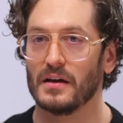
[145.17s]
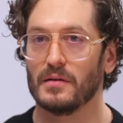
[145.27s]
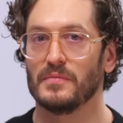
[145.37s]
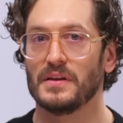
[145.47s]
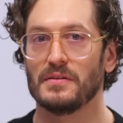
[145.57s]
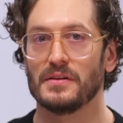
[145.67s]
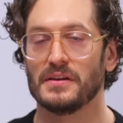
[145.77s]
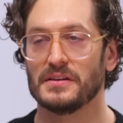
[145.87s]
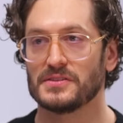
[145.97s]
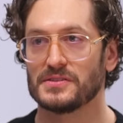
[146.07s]
um, it,
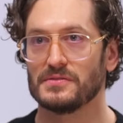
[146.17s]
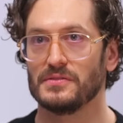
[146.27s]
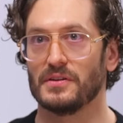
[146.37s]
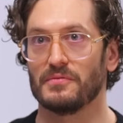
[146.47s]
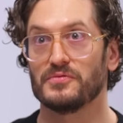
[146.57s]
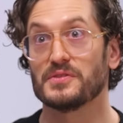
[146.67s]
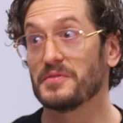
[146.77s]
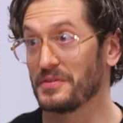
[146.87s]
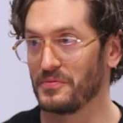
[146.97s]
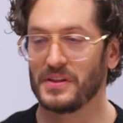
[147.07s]
it's, you know, some
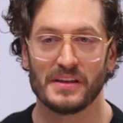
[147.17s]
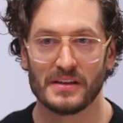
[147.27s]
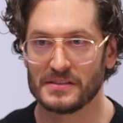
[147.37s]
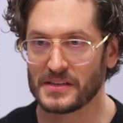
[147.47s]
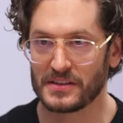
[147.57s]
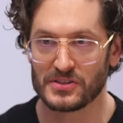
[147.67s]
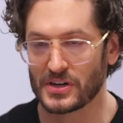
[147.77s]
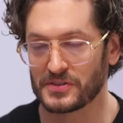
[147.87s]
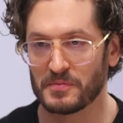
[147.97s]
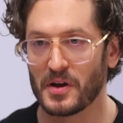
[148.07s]
of the really insanely
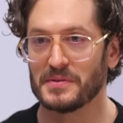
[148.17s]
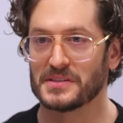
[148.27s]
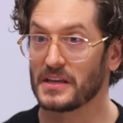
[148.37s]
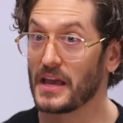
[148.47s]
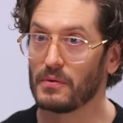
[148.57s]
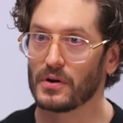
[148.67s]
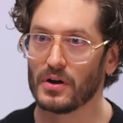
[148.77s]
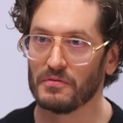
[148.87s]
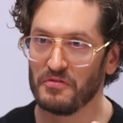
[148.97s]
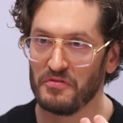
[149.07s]
stressful moments, like Like, yeah, we're
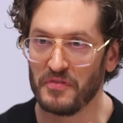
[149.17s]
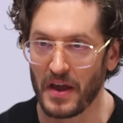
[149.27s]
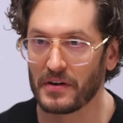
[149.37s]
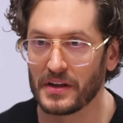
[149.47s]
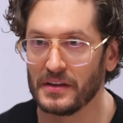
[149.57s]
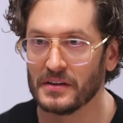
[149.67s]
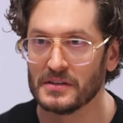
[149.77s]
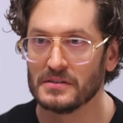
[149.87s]
all very